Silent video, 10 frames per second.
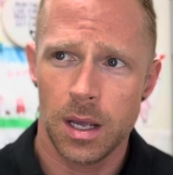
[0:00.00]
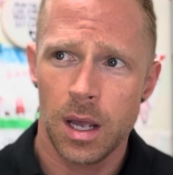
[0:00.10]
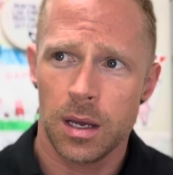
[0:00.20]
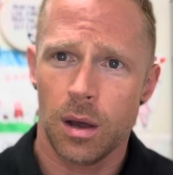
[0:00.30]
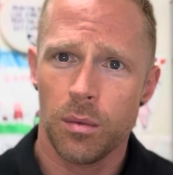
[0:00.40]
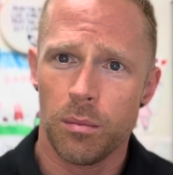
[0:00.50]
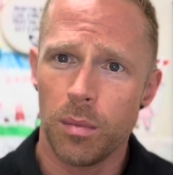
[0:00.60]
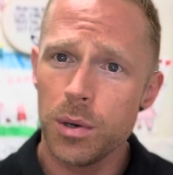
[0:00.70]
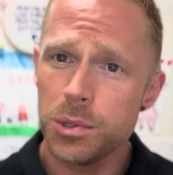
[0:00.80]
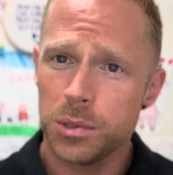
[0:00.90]
Now,
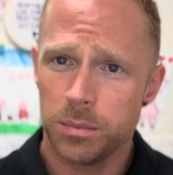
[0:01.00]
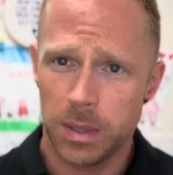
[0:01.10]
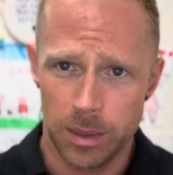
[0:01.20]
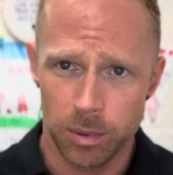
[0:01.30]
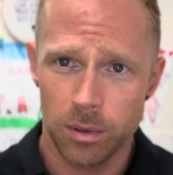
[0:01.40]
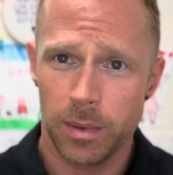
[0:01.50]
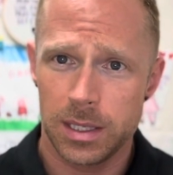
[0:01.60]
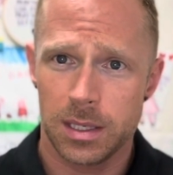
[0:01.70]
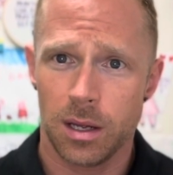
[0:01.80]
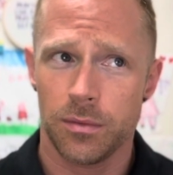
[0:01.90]
most people,
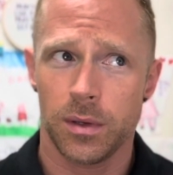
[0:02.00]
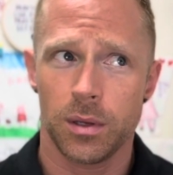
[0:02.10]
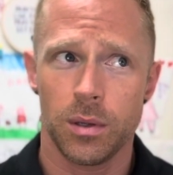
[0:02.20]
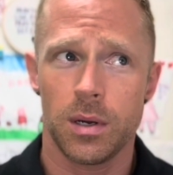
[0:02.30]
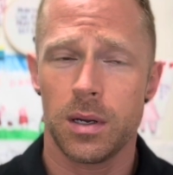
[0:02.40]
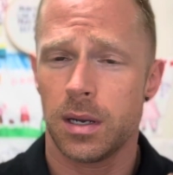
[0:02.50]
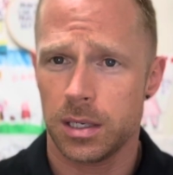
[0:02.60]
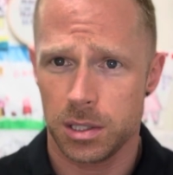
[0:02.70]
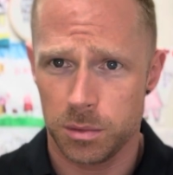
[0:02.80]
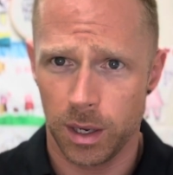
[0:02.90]
myself included, and I
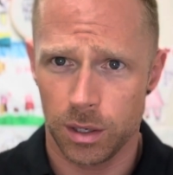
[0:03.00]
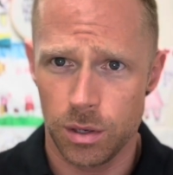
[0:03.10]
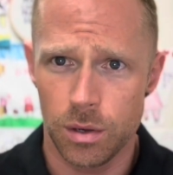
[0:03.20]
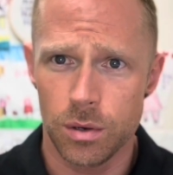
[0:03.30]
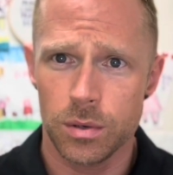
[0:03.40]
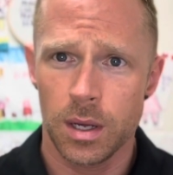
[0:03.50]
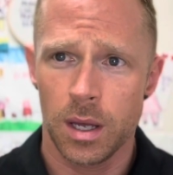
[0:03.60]
suspect you,